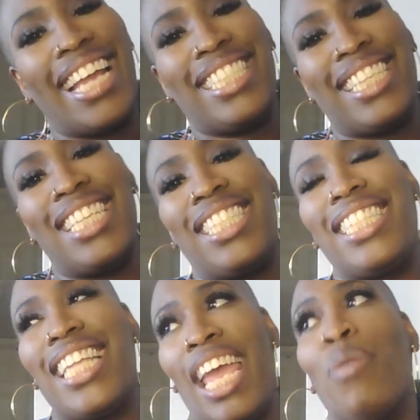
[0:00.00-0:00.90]

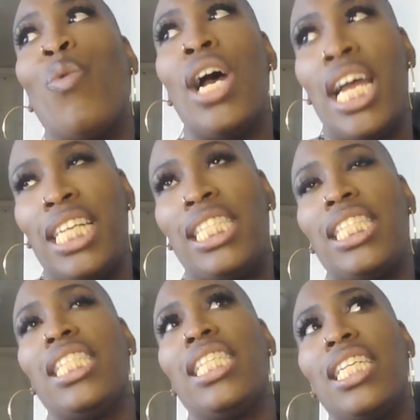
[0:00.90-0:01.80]
It was
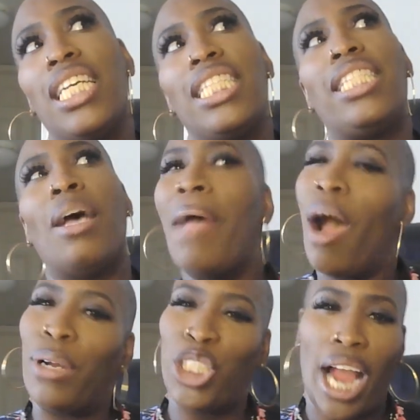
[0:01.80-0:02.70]

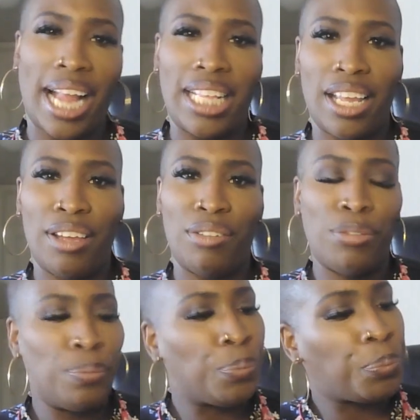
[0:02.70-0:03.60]
somehow attractive
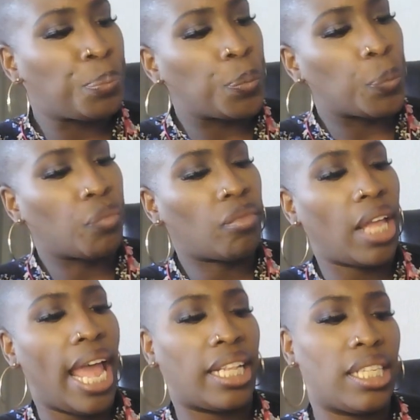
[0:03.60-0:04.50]

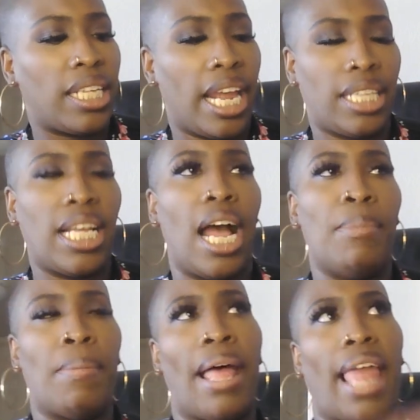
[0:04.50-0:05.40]
at a
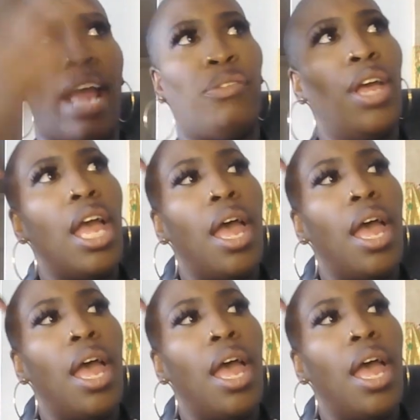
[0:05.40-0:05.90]
time in my life.